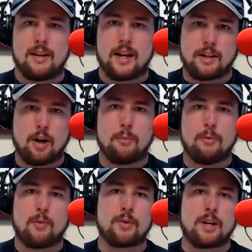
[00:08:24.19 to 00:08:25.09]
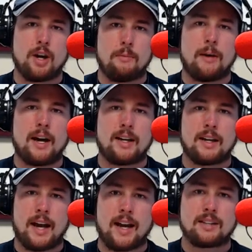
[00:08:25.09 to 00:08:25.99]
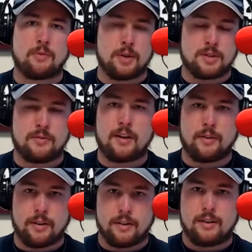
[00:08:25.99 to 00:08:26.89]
and go before the Almighty and ask for his favor.